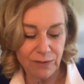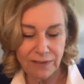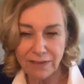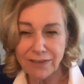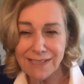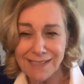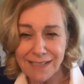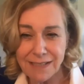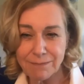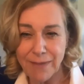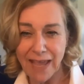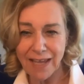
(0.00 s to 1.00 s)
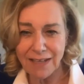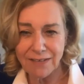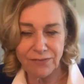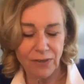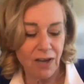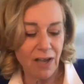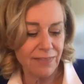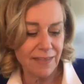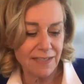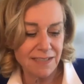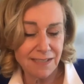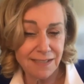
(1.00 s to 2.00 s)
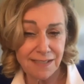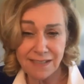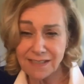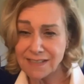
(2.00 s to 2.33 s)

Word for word: there is a demand for authenticity.